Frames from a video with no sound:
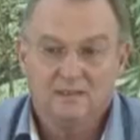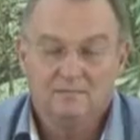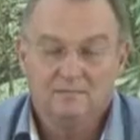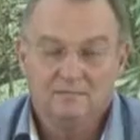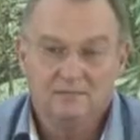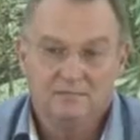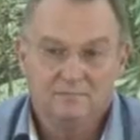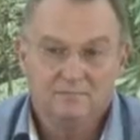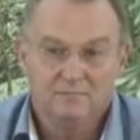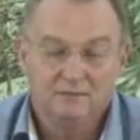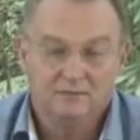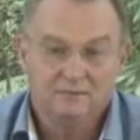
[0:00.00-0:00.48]

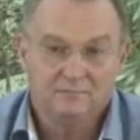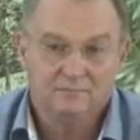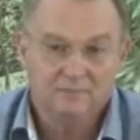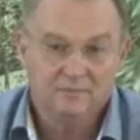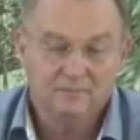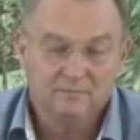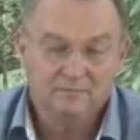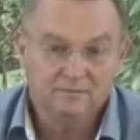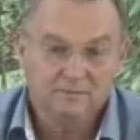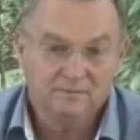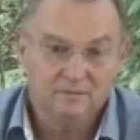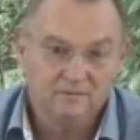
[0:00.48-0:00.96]
But what
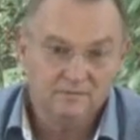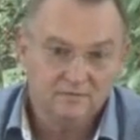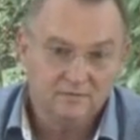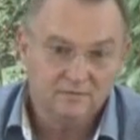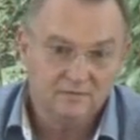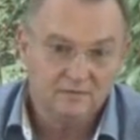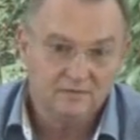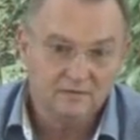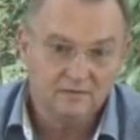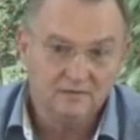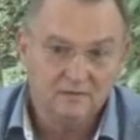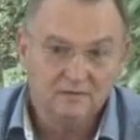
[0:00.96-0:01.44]
people don't
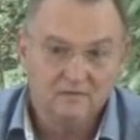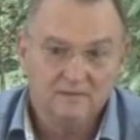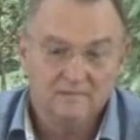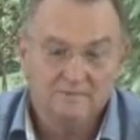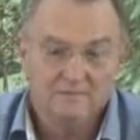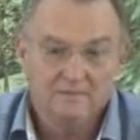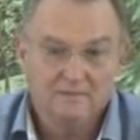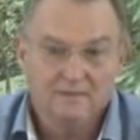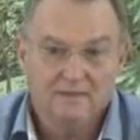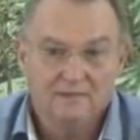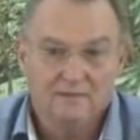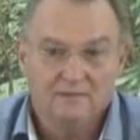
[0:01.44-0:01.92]
see
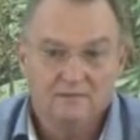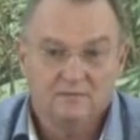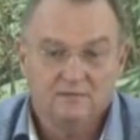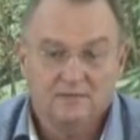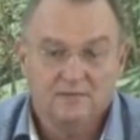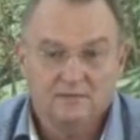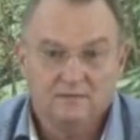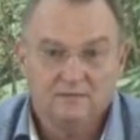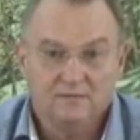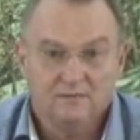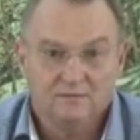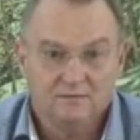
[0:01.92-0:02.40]
is
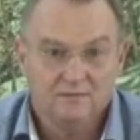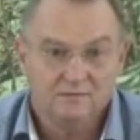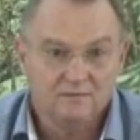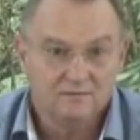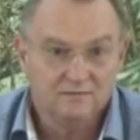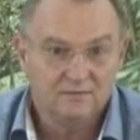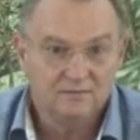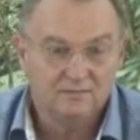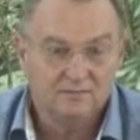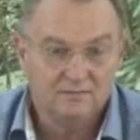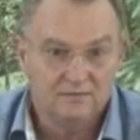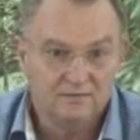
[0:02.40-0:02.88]
that the
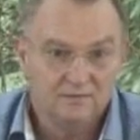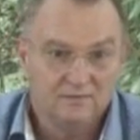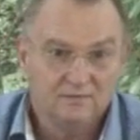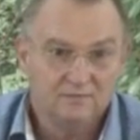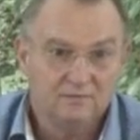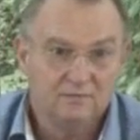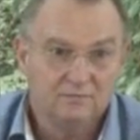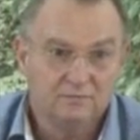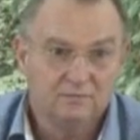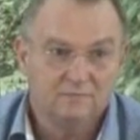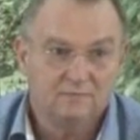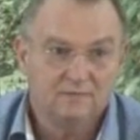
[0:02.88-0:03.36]
system
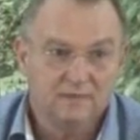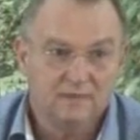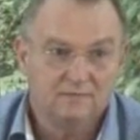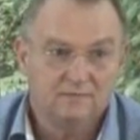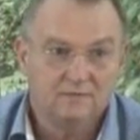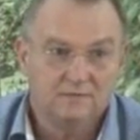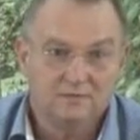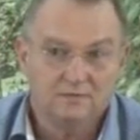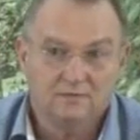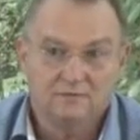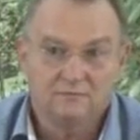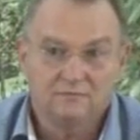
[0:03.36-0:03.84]
also provides
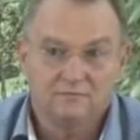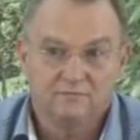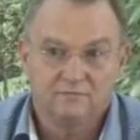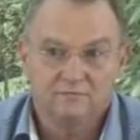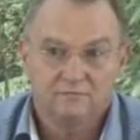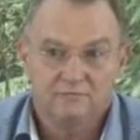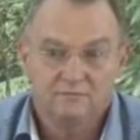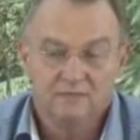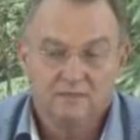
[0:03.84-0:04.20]
a lot of